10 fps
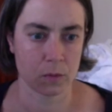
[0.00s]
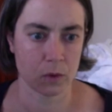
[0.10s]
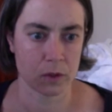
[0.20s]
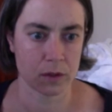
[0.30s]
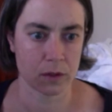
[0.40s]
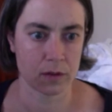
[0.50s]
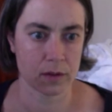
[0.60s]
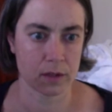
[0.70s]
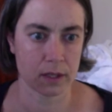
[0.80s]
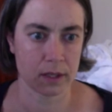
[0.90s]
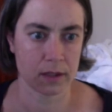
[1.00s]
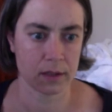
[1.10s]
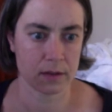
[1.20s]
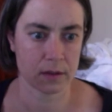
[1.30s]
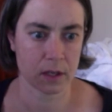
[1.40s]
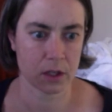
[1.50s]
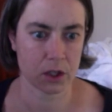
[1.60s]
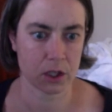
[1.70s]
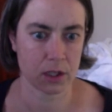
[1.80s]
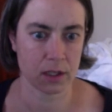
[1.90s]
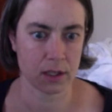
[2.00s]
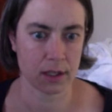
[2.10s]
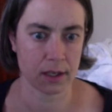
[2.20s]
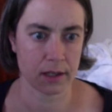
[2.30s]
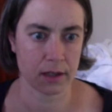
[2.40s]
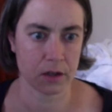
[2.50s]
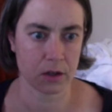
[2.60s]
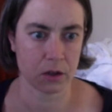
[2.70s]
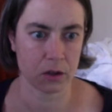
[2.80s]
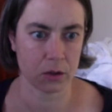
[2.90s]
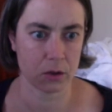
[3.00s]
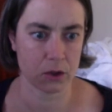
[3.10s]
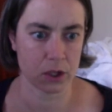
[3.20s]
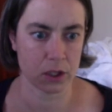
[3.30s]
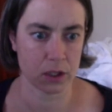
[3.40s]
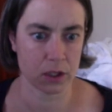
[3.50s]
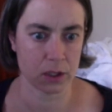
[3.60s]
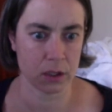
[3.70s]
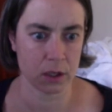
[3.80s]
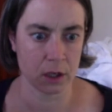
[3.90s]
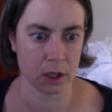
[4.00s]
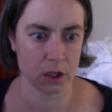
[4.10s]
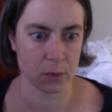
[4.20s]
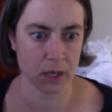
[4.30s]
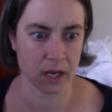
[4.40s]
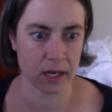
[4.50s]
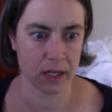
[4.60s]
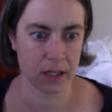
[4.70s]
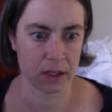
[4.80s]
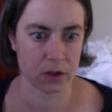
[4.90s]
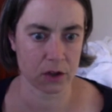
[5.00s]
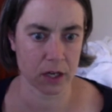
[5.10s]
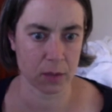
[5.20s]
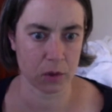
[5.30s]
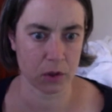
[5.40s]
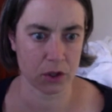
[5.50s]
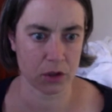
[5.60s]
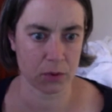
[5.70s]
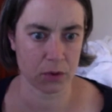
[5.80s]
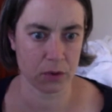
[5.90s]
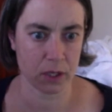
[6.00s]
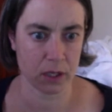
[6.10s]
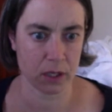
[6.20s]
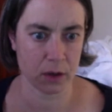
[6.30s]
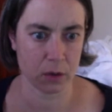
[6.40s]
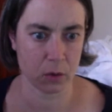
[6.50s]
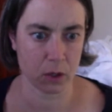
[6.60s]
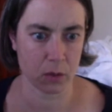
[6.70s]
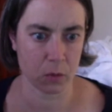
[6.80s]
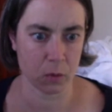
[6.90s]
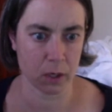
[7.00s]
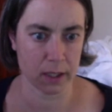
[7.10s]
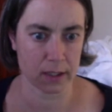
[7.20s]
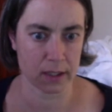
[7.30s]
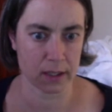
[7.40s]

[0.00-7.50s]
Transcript: Results and discussion and conclusion. Should we kind of try to push through here or what?